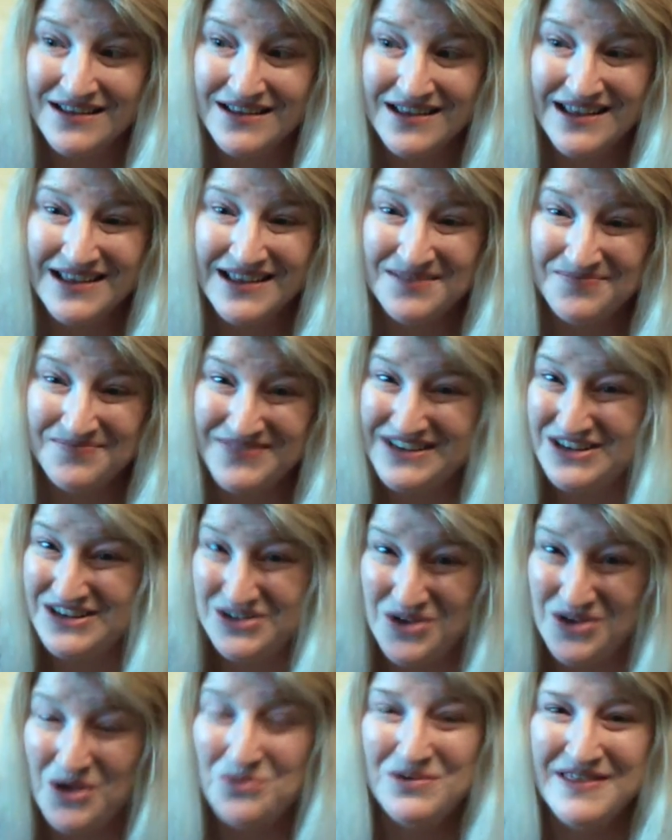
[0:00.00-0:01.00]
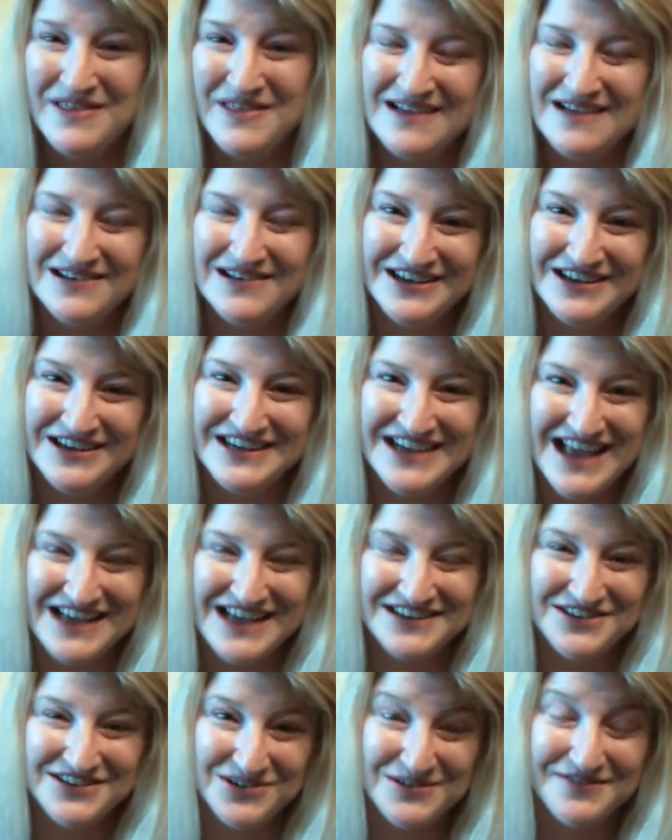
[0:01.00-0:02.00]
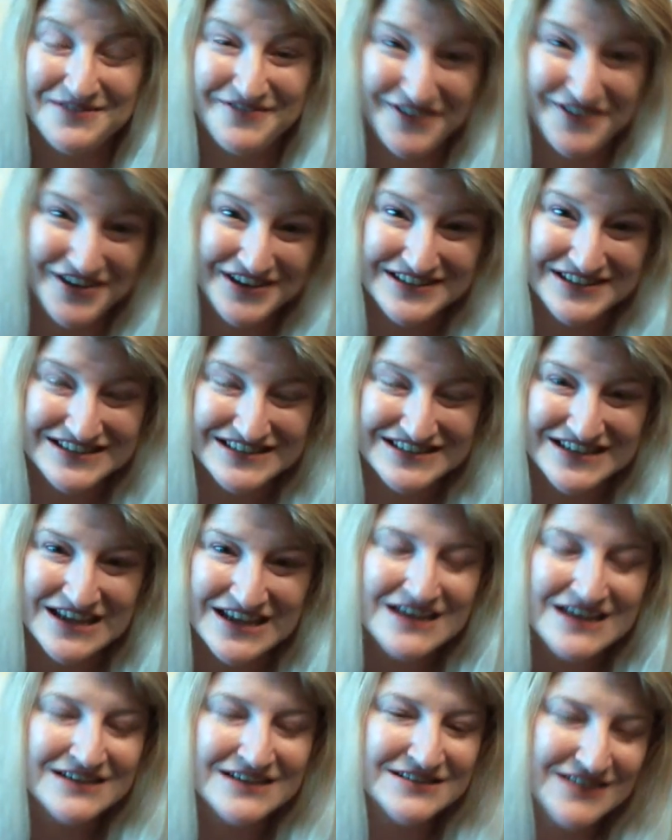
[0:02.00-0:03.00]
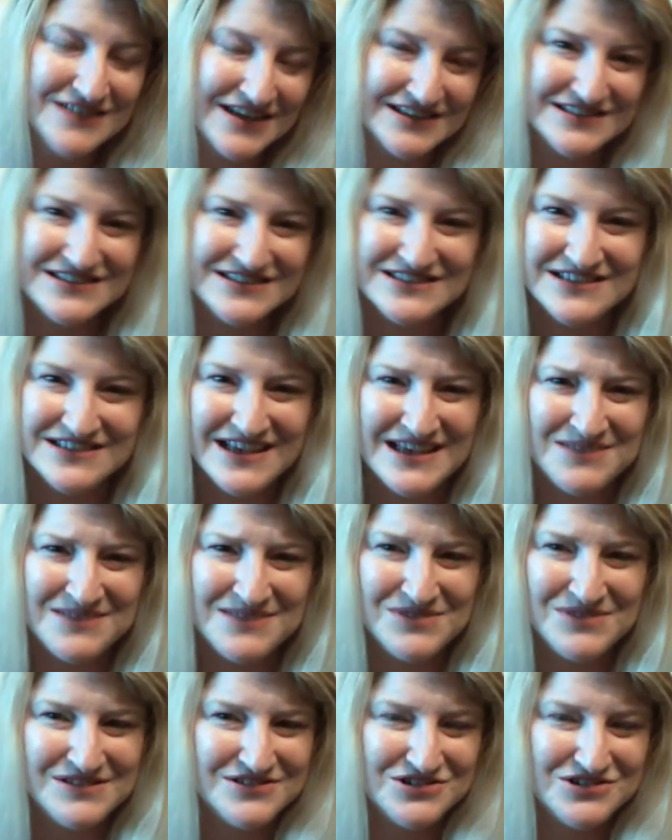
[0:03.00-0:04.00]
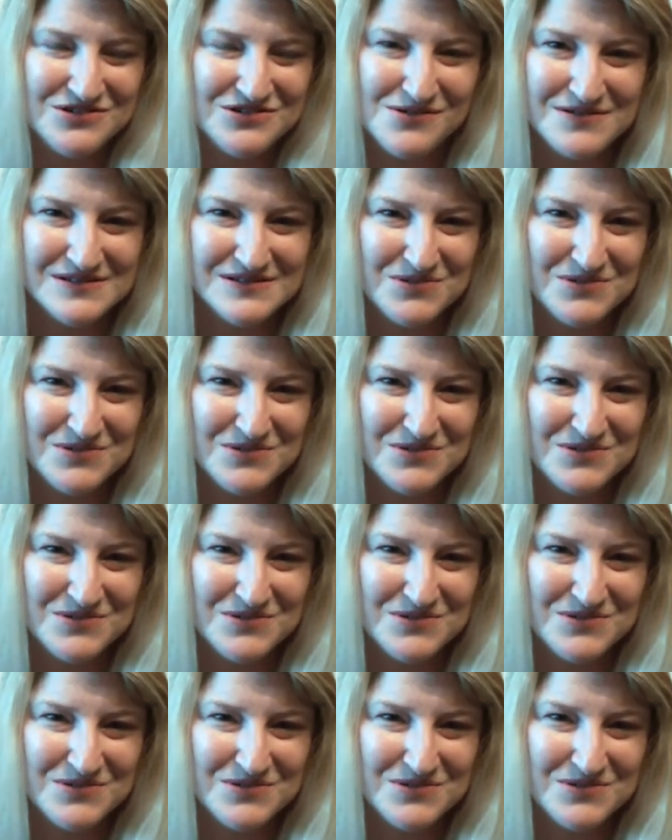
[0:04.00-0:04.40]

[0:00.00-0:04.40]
Not without learning how to do it first. So it's the same with children's